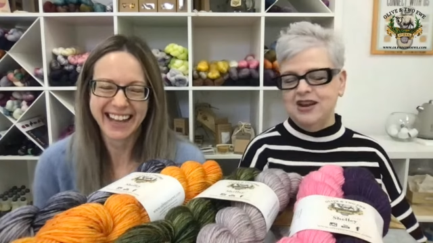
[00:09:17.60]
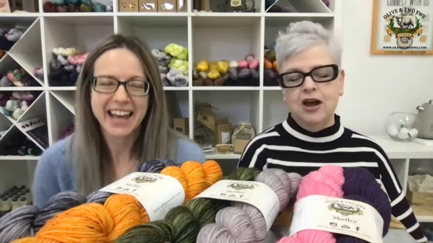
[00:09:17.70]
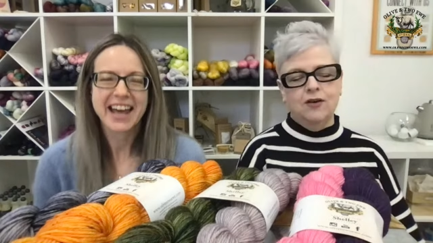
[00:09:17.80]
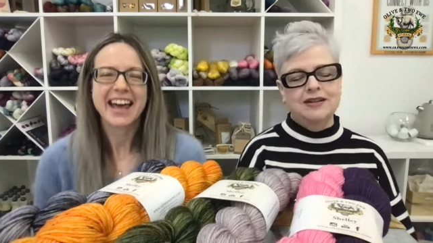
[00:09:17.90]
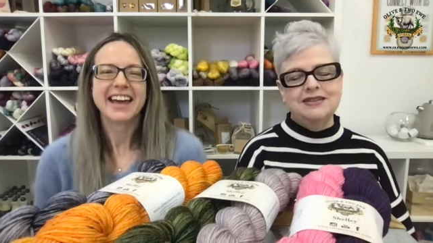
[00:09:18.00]

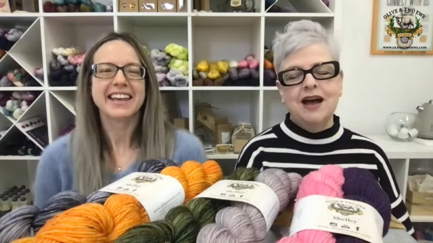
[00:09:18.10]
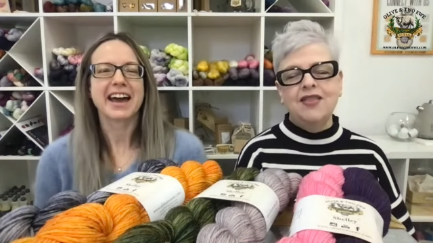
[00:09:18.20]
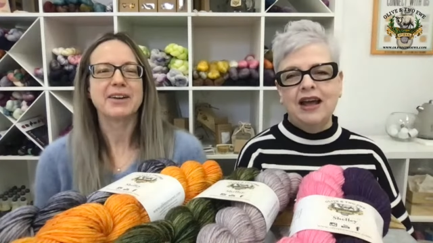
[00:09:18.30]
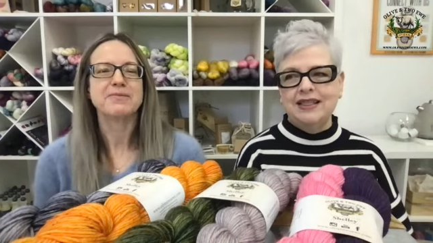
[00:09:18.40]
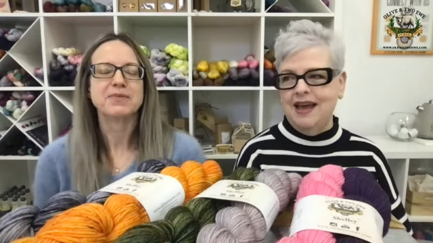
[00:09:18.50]
Speaker 1: no, it's not yeah.
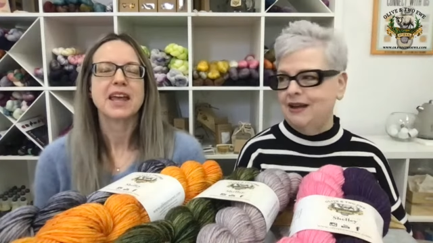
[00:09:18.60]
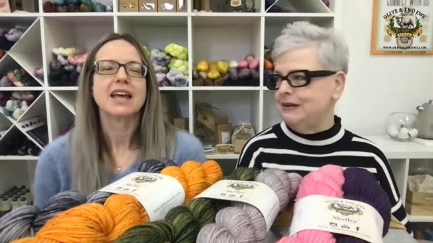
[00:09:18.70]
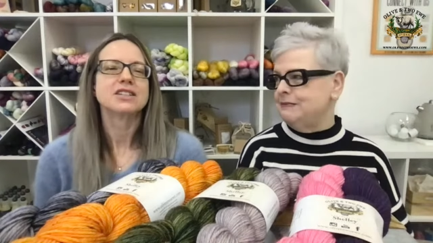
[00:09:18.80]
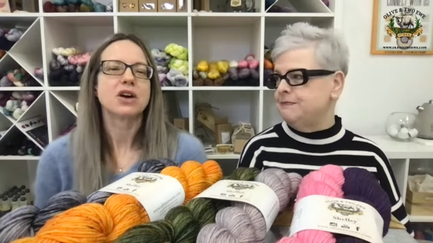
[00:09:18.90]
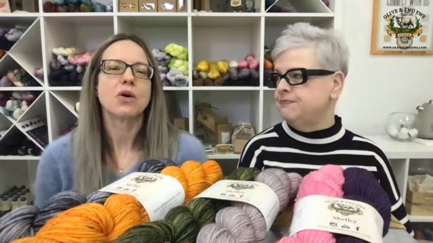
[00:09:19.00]
like that.
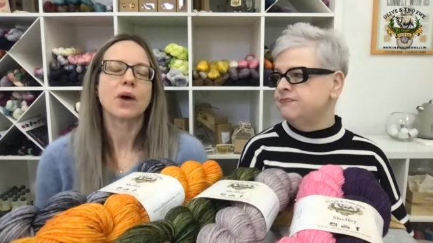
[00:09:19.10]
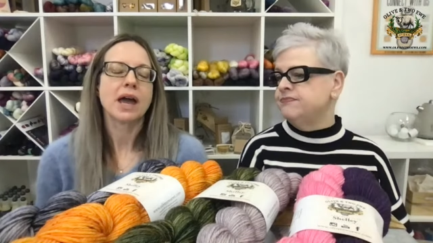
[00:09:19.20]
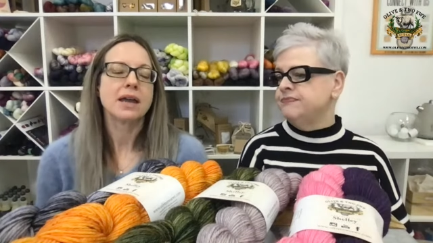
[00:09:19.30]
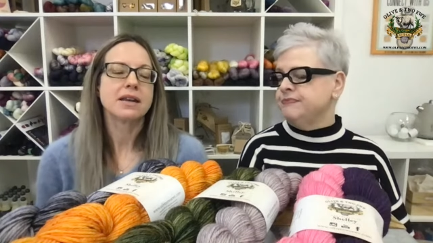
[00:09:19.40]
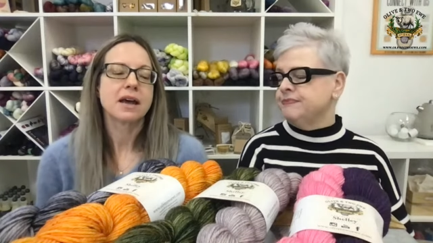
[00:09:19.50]
Speaker 2: So
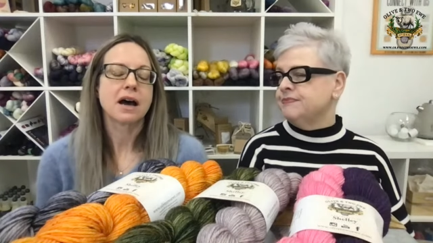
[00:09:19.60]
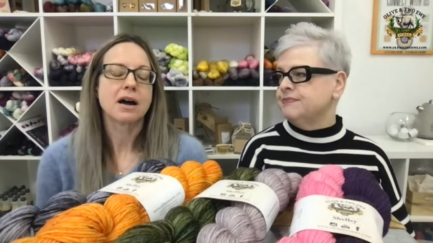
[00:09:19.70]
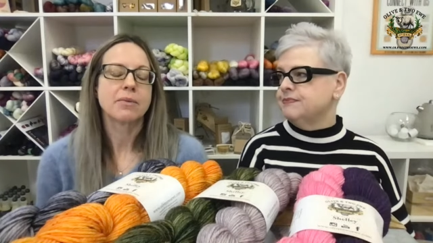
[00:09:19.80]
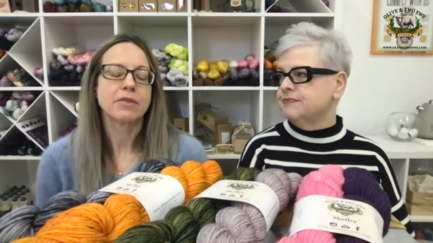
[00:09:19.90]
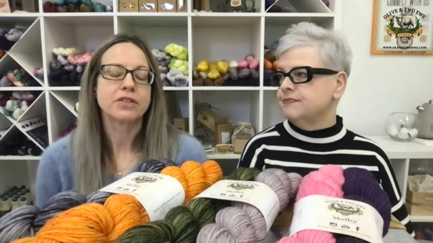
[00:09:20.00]
and
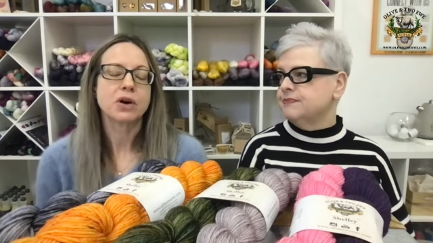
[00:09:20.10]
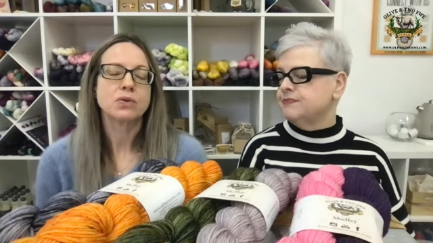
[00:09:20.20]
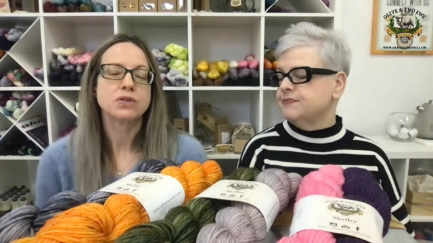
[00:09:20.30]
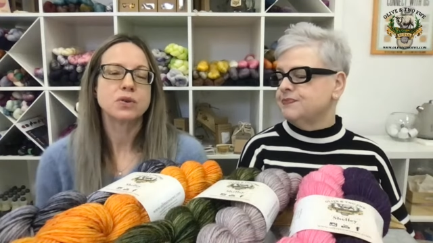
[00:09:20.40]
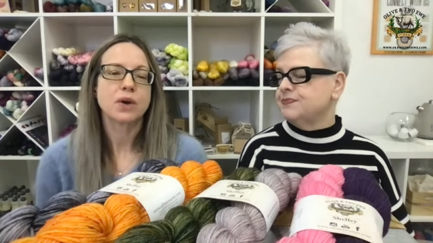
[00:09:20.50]
um,
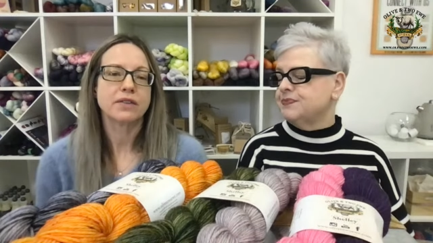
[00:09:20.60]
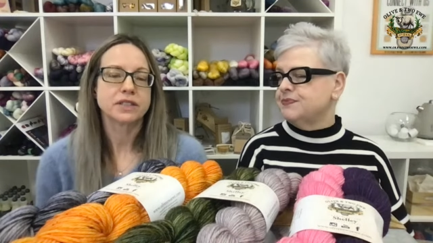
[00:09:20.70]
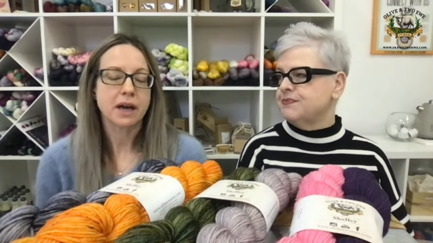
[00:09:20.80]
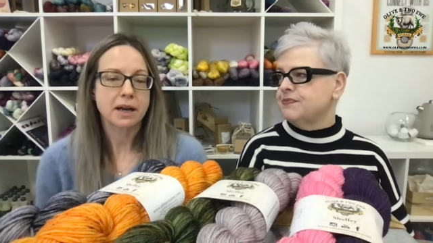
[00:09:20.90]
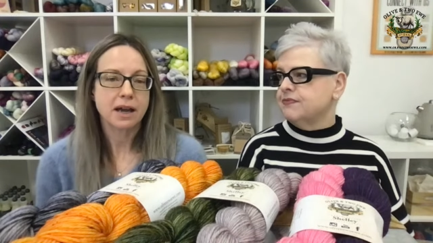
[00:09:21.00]
those who have
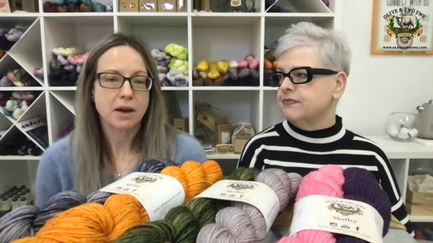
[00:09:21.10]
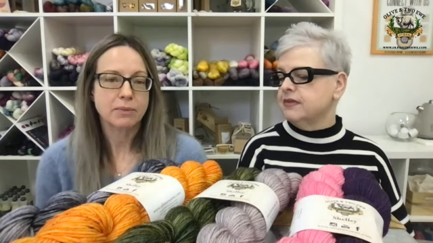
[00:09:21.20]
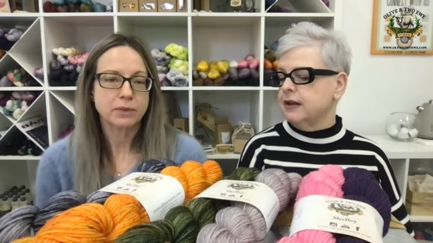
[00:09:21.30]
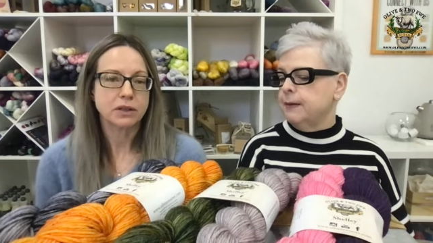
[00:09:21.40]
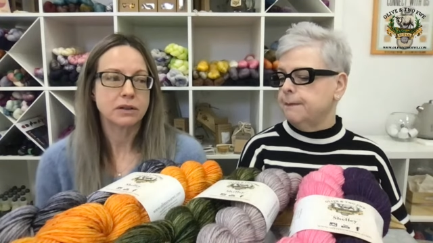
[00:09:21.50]
signed up,
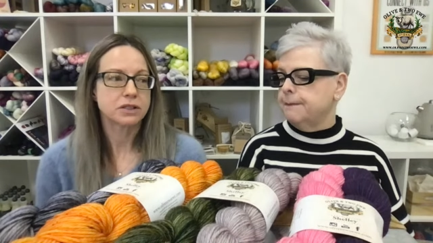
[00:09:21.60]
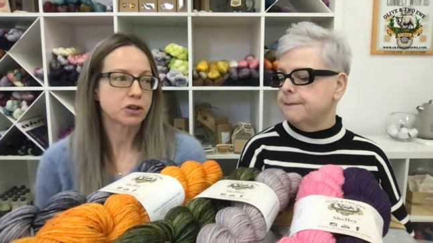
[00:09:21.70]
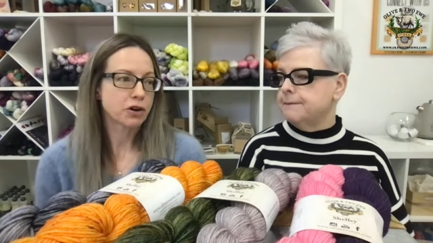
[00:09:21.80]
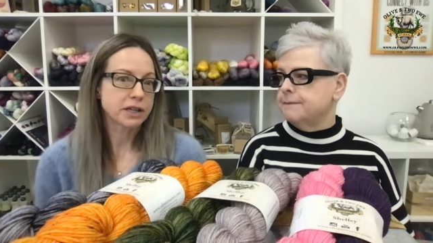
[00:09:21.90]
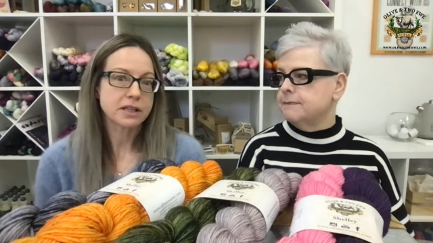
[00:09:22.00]

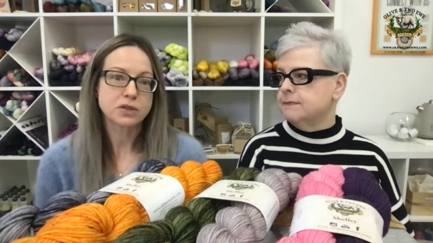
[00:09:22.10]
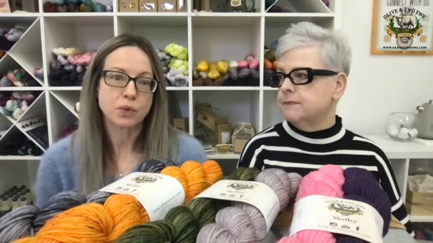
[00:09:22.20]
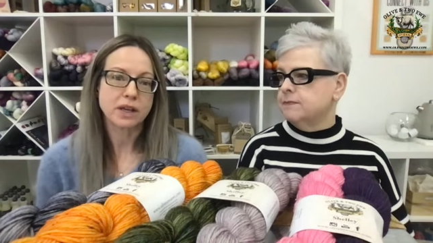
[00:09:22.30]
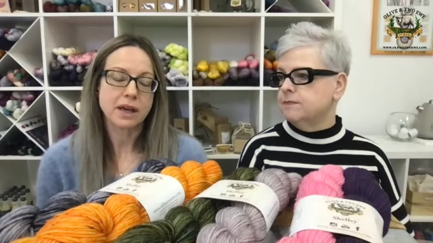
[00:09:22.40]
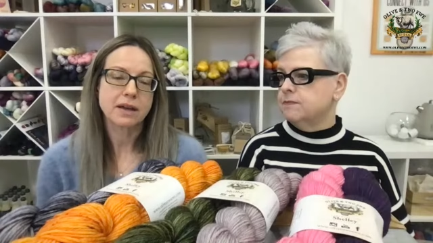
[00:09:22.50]
starting this
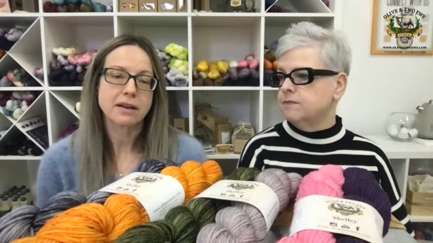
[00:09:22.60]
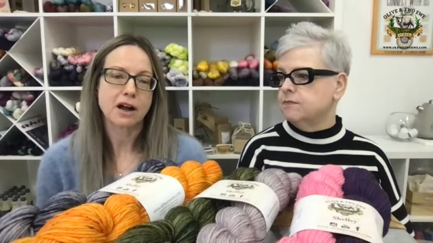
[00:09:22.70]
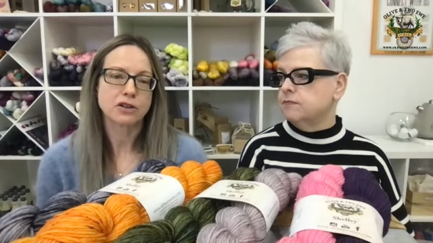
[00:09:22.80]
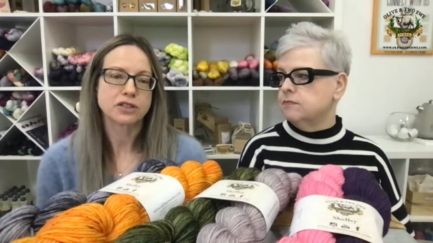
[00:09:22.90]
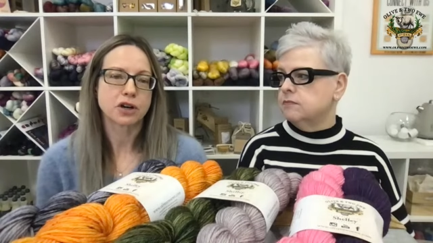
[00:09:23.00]
weekend,
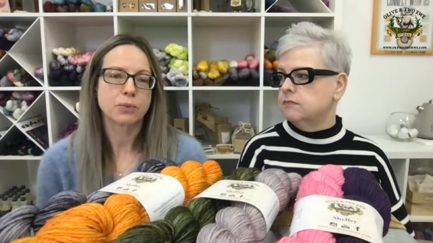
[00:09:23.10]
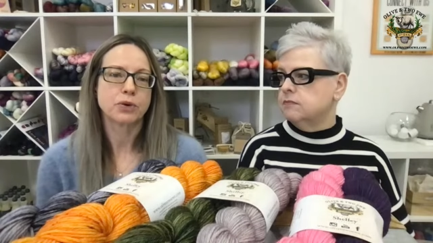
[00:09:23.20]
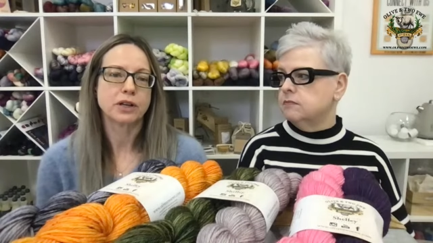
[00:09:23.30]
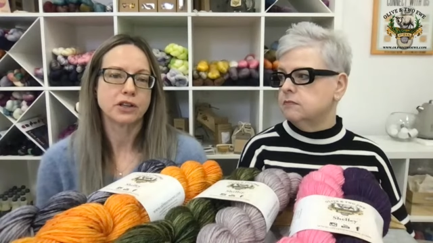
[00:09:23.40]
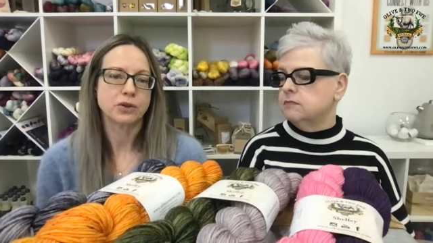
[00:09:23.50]
I'll start
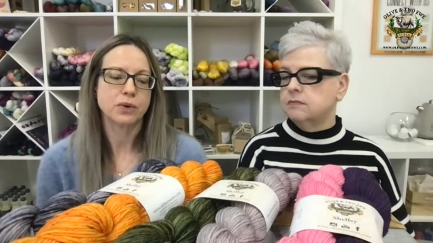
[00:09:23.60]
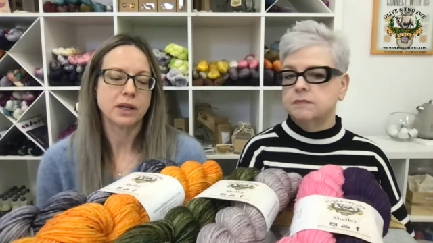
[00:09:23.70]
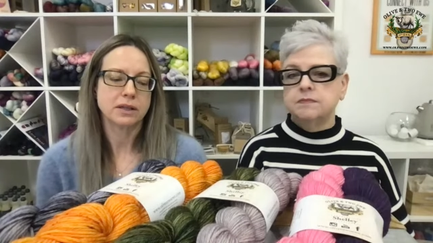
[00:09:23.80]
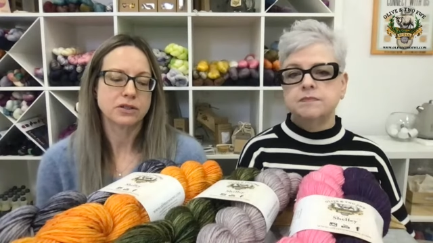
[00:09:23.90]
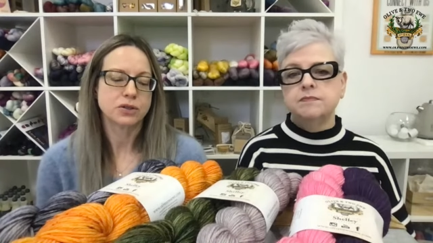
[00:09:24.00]
putting you
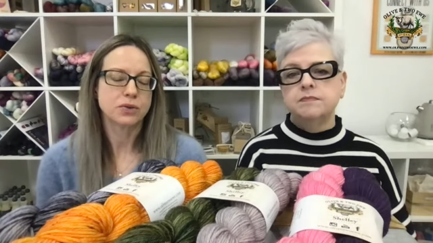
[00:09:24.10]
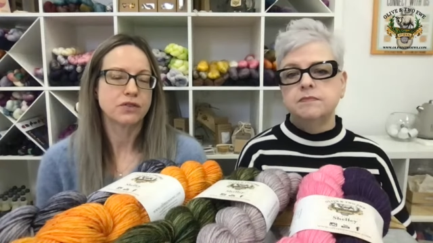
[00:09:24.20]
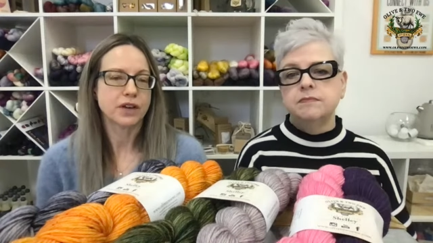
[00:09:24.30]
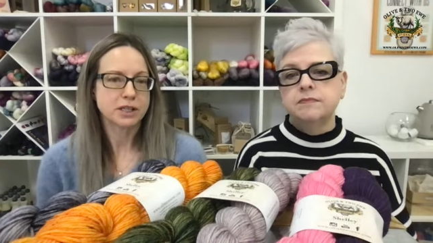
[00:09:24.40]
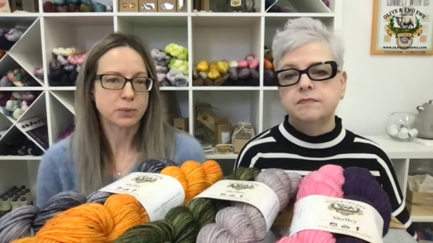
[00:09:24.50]
into the
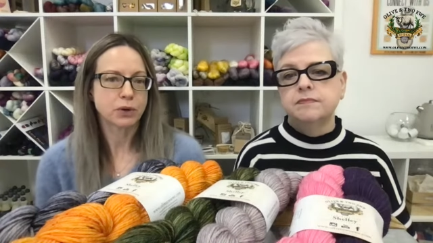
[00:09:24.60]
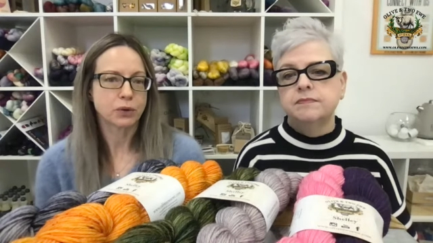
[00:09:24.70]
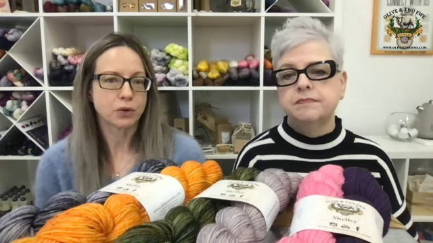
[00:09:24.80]
Facebook